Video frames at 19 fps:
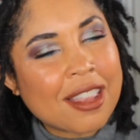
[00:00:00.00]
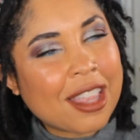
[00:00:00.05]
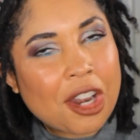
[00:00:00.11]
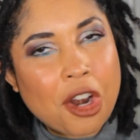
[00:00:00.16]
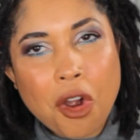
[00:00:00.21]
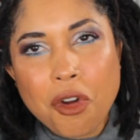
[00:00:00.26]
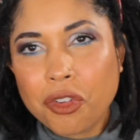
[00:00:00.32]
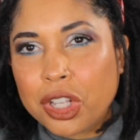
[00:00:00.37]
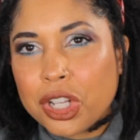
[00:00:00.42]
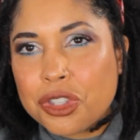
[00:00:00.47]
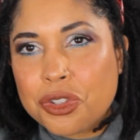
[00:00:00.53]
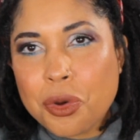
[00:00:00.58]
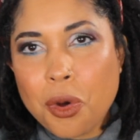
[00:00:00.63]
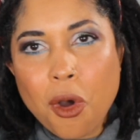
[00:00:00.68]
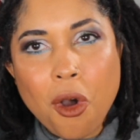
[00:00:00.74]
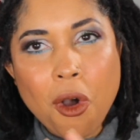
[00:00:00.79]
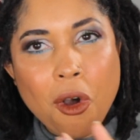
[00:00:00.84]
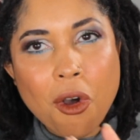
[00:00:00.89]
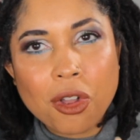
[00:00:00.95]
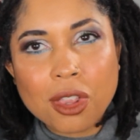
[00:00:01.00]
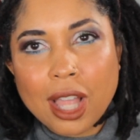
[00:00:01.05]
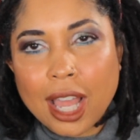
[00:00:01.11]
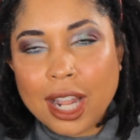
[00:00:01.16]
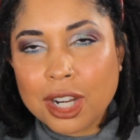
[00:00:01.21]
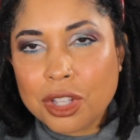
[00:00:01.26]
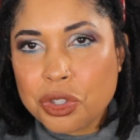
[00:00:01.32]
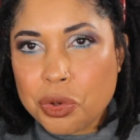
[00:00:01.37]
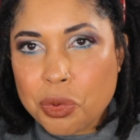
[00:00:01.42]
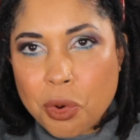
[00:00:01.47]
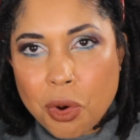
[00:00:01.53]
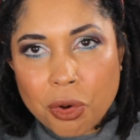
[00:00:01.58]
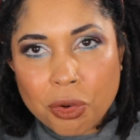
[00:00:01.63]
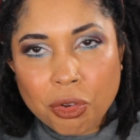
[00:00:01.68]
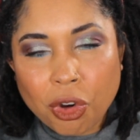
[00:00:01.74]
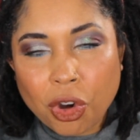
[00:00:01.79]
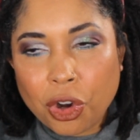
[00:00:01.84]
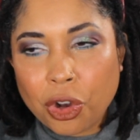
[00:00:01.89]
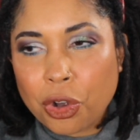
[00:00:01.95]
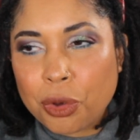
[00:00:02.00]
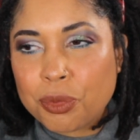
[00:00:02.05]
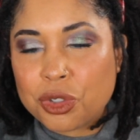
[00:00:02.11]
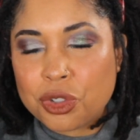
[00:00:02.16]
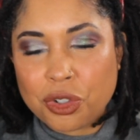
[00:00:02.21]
They don't really do a whole lot of duochromes.